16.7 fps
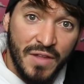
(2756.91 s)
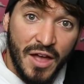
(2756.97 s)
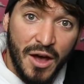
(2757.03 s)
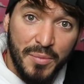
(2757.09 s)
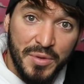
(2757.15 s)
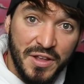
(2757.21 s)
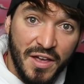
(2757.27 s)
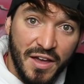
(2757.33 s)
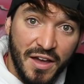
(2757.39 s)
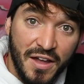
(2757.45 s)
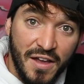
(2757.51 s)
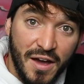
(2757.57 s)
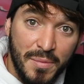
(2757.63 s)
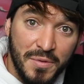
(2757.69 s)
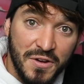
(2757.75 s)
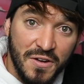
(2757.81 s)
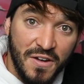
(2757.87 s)
help me take any
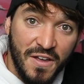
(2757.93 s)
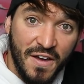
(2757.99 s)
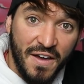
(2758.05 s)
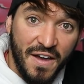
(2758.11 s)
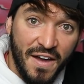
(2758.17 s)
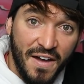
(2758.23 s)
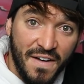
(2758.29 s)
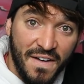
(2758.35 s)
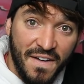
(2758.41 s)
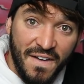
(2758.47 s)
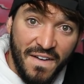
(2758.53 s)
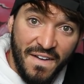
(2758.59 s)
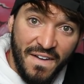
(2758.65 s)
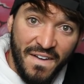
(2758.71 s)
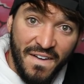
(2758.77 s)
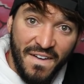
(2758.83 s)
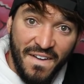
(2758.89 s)
opportunity I can.
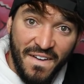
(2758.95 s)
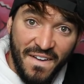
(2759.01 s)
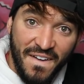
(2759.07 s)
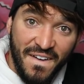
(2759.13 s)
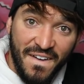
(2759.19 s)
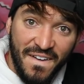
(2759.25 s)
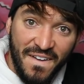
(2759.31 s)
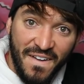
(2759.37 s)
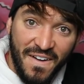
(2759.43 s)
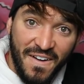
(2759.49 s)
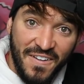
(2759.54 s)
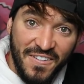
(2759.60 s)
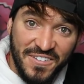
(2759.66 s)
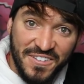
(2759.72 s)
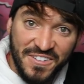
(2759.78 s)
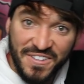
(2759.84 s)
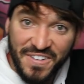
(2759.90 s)
Nice.